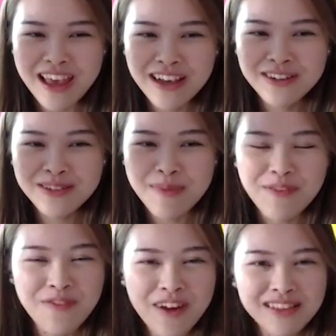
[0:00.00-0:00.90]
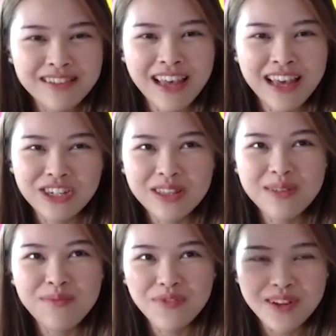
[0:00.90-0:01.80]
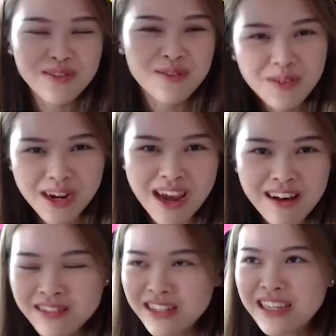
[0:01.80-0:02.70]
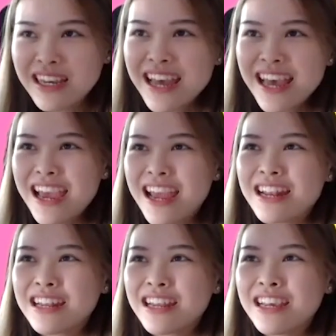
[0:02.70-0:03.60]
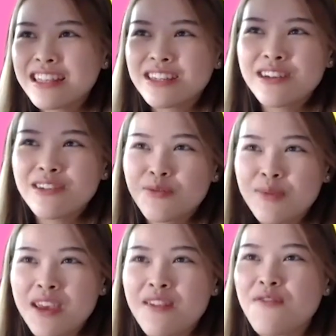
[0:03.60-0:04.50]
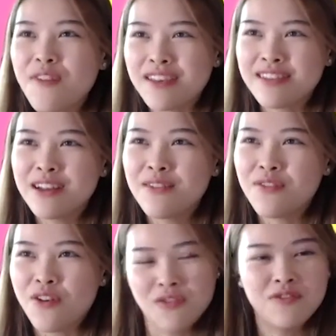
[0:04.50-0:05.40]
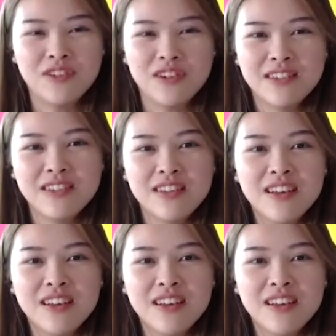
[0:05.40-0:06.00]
Because my friends actually moved into student housing and it turned out to be infested with cockroaches.